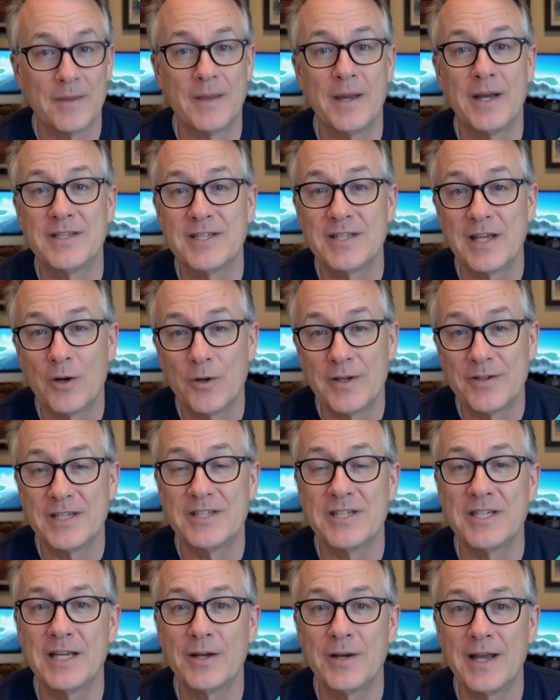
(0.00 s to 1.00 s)
I stare at the
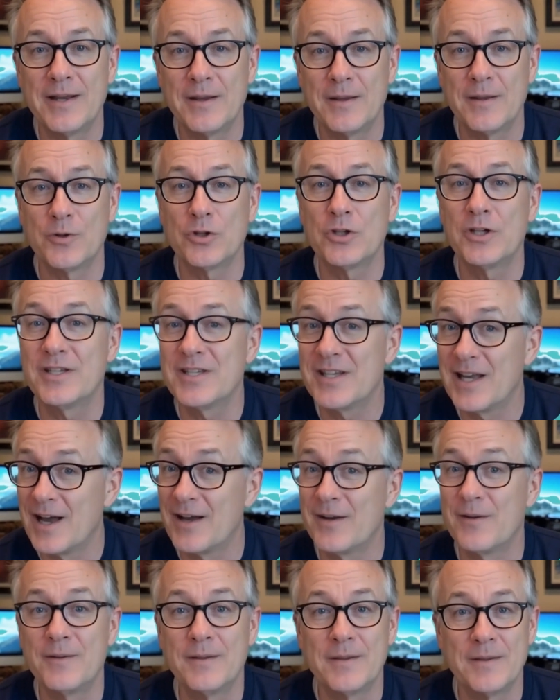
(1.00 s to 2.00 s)
ceiling, she
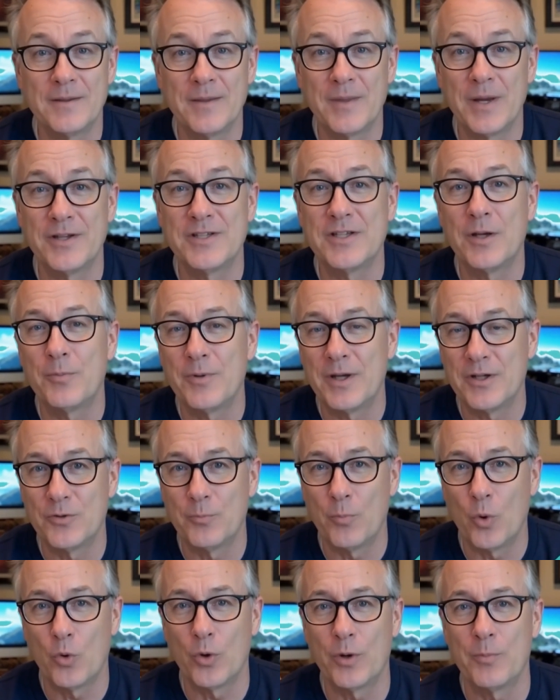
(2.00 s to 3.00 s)
said, like something's
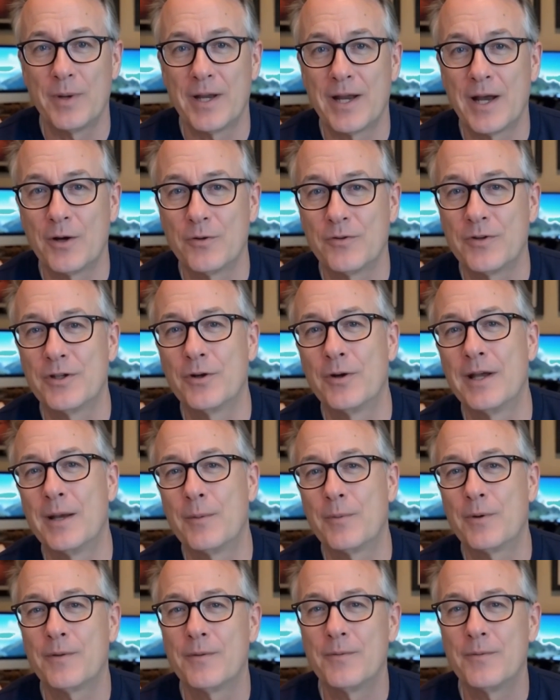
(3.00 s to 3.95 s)
pulling me out of sleep.